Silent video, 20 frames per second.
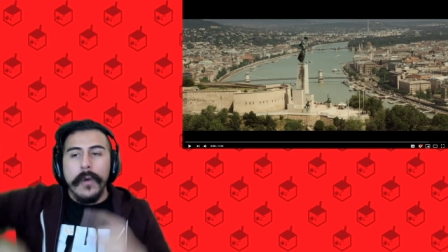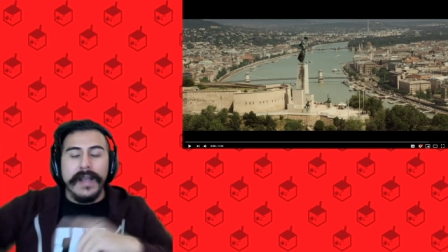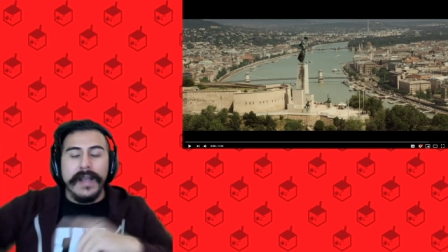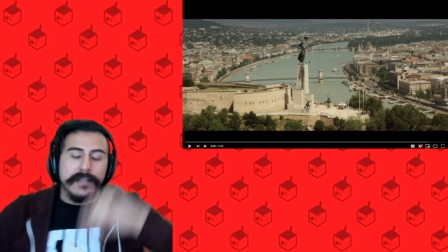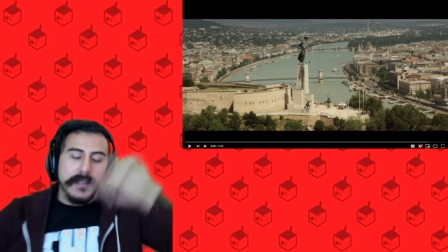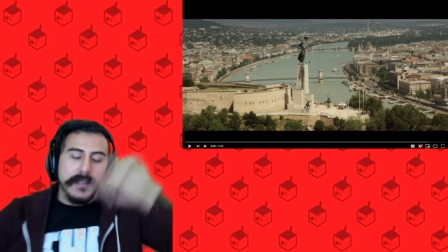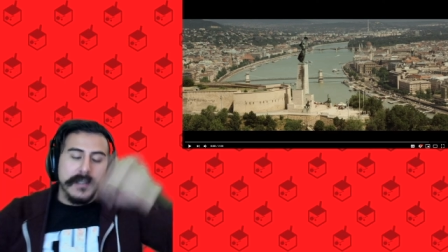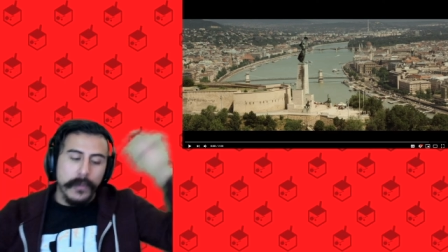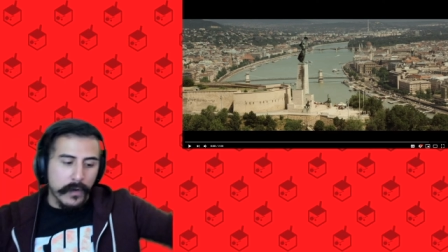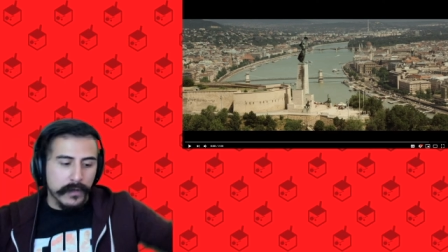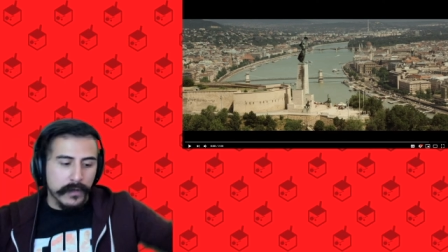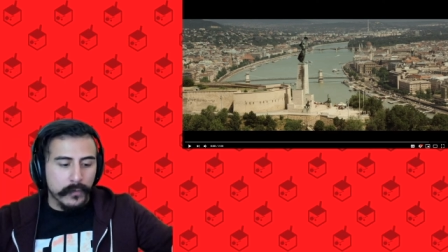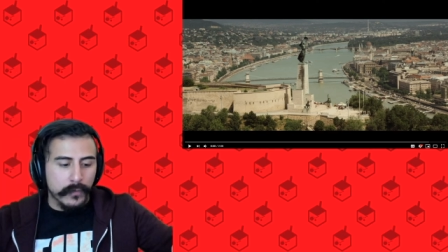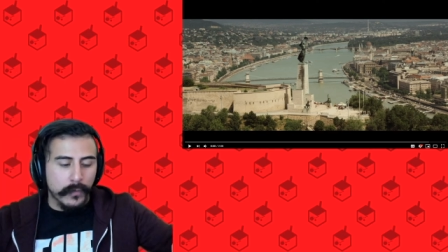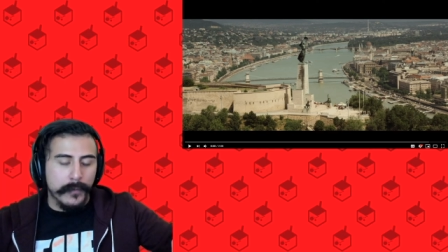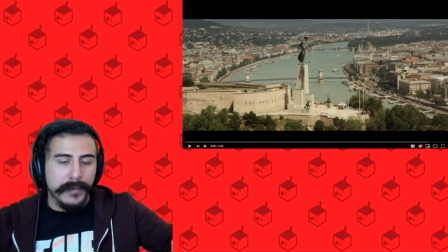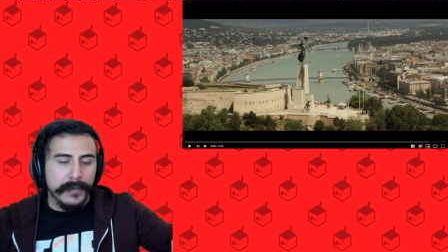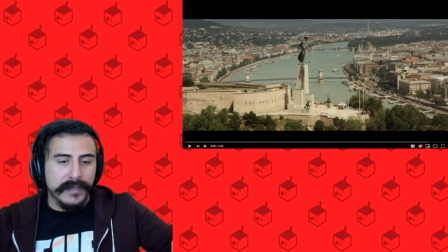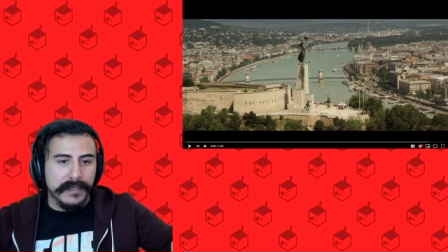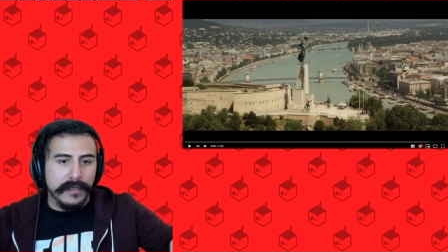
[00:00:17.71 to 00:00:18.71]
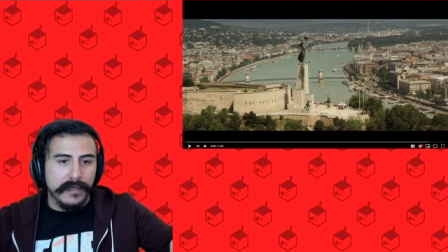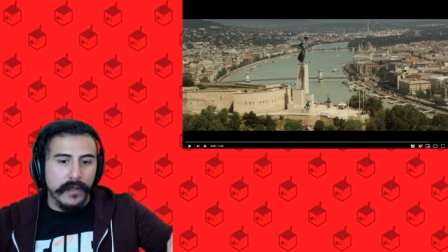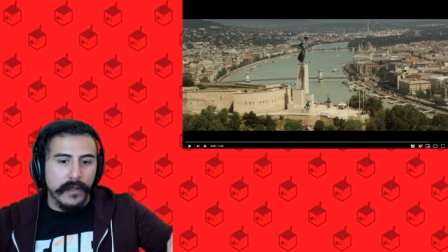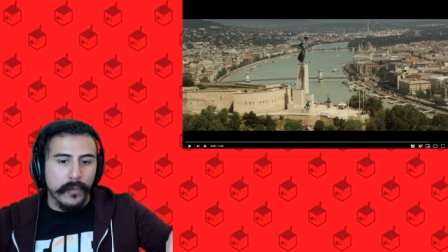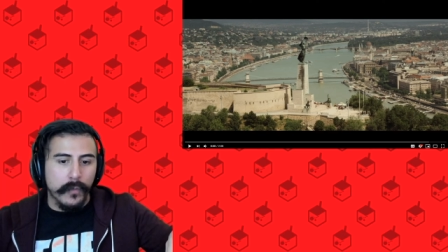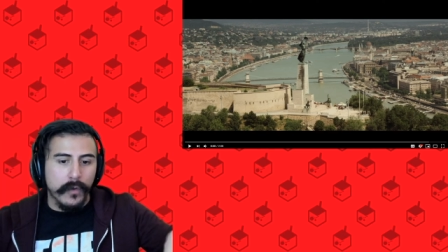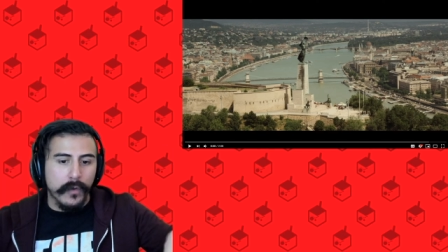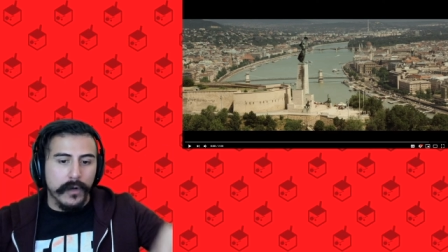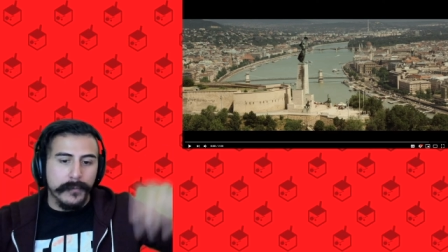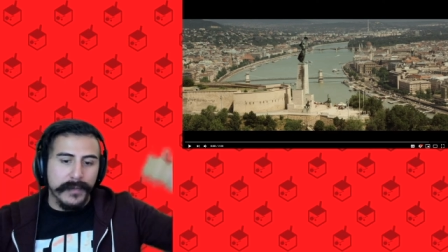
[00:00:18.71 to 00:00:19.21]
Well, actually, Wonder Woman did
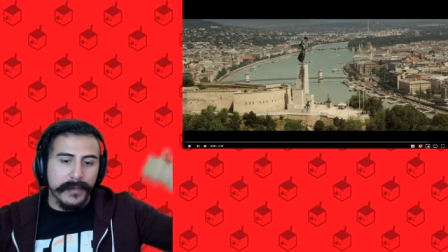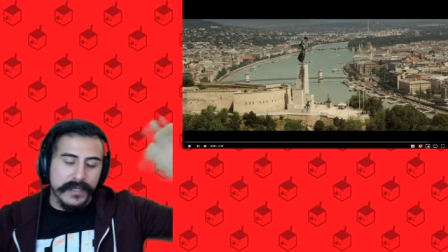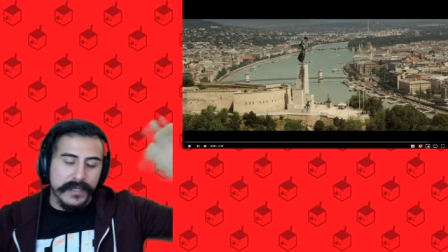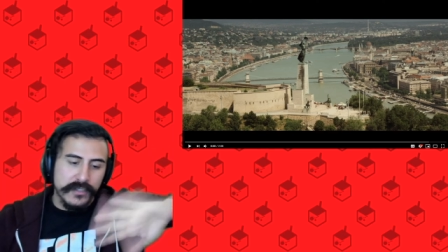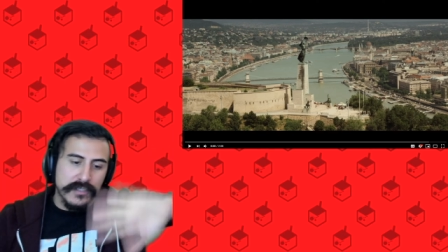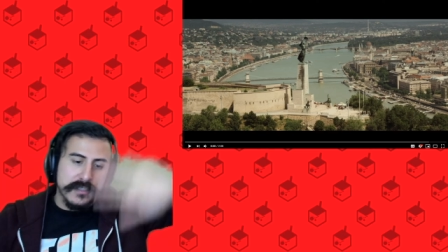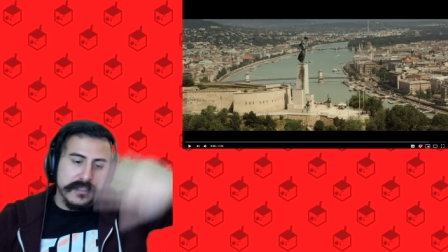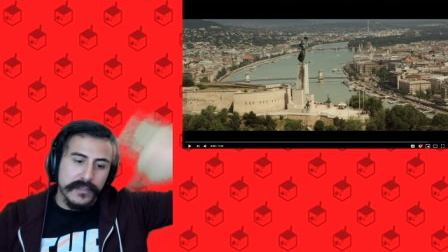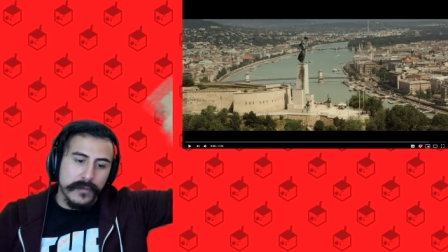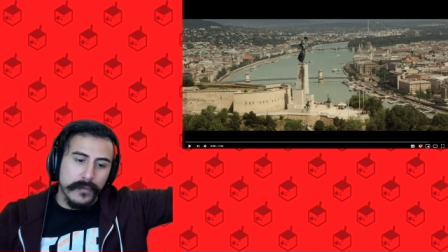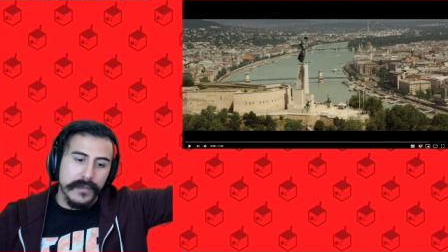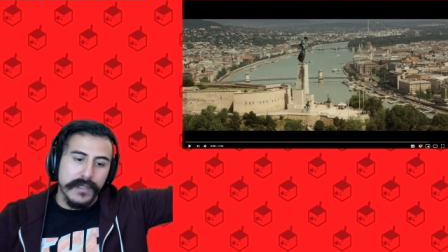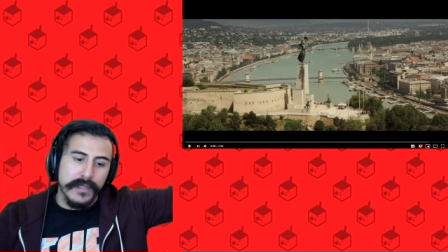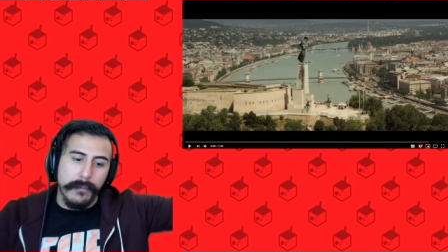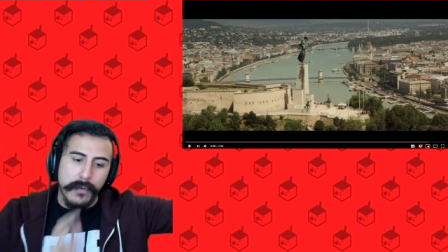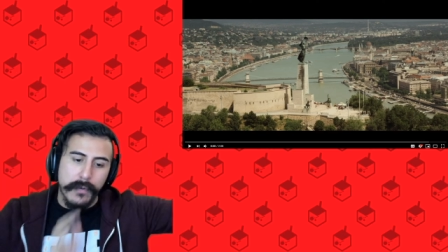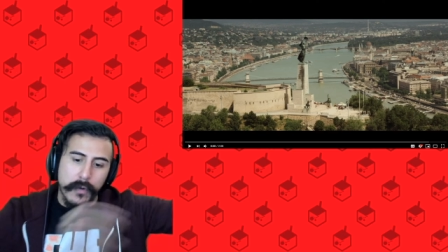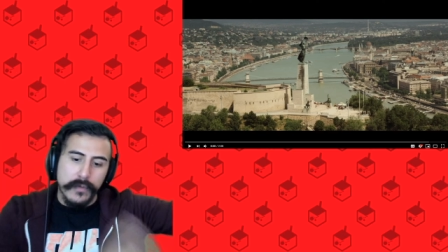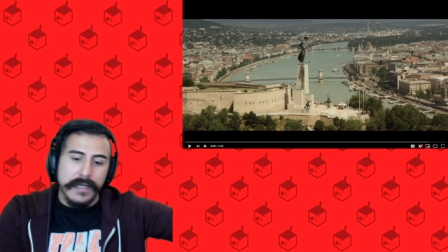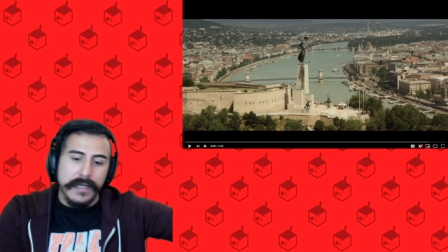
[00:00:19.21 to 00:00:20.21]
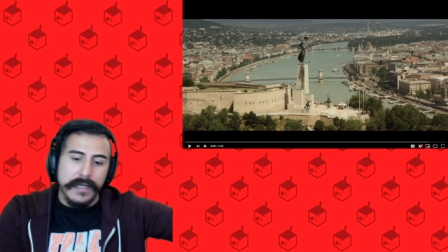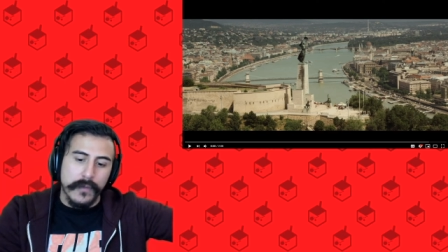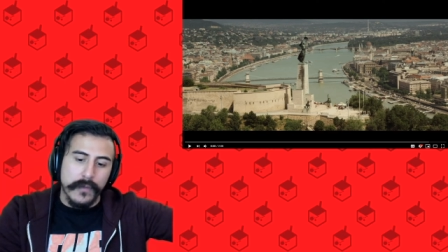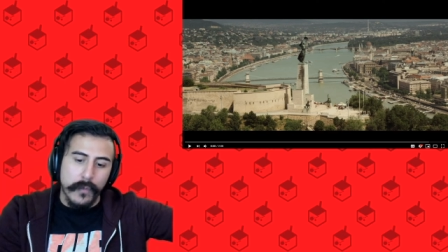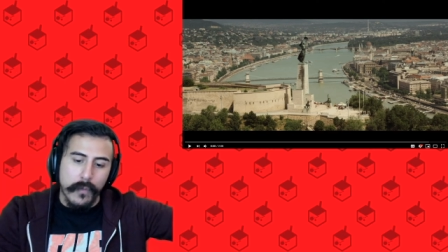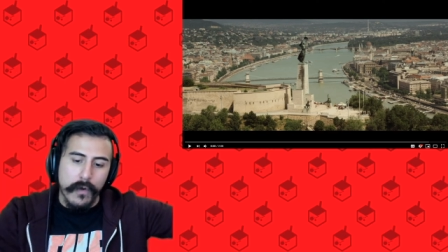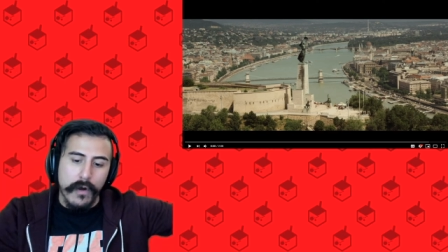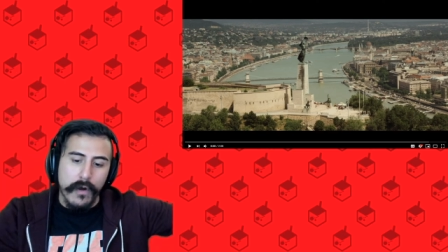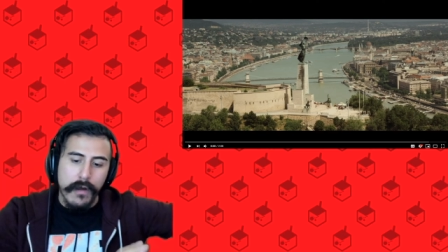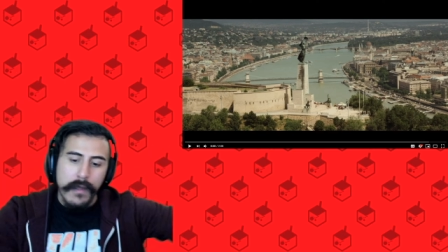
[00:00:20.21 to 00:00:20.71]
all the work because she's the one that broke down the
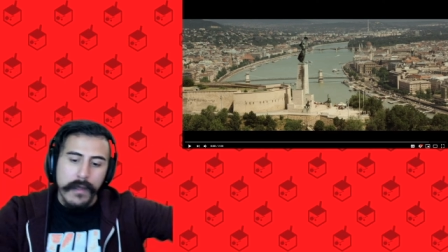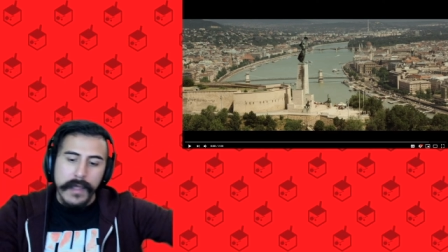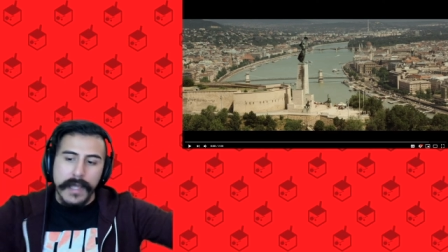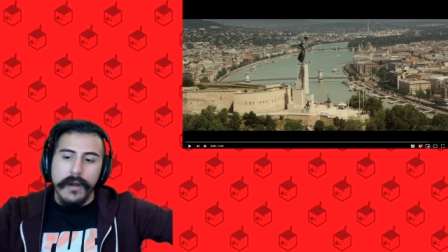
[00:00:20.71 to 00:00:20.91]
wall.